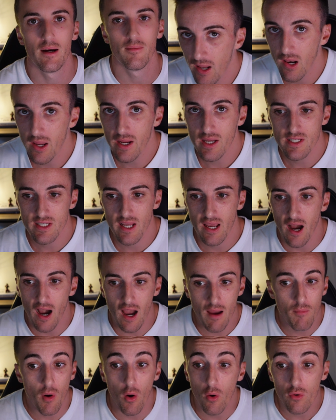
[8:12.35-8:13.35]
And like I say,
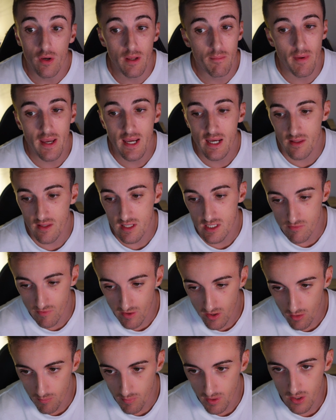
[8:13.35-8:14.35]
I'm only making this
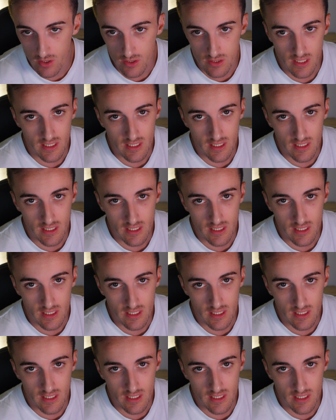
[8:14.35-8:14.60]
video because